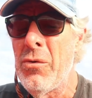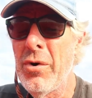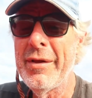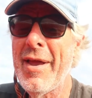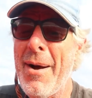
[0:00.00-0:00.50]

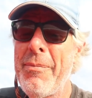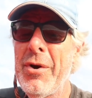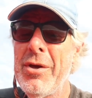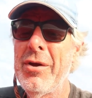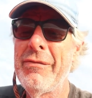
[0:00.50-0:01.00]
worked out
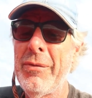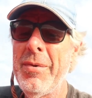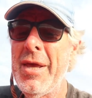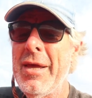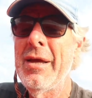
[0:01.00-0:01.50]
pretty good for
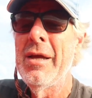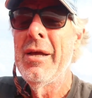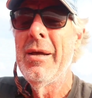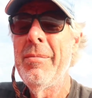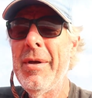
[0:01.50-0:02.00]
me
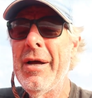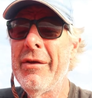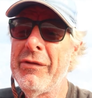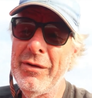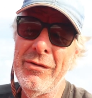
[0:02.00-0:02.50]

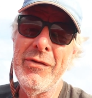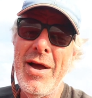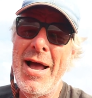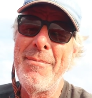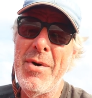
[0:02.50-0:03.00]
because at the
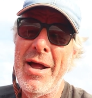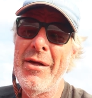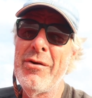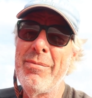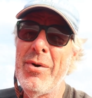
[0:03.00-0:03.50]
time my
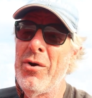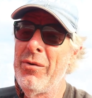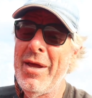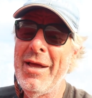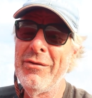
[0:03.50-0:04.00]
other
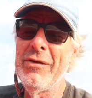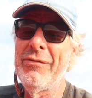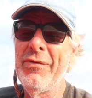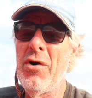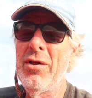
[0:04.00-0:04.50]
boat had
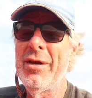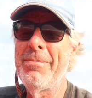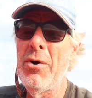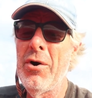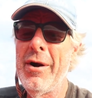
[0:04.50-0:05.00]
just fallen
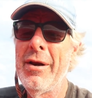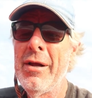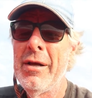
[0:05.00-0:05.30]
apart.